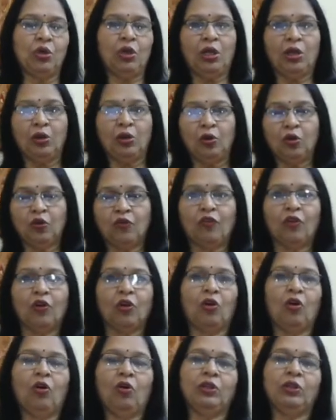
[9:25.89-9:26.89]
look for
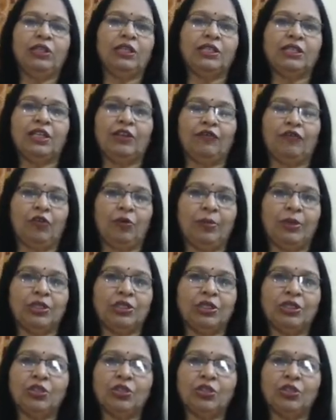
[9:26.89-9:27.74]
all these information.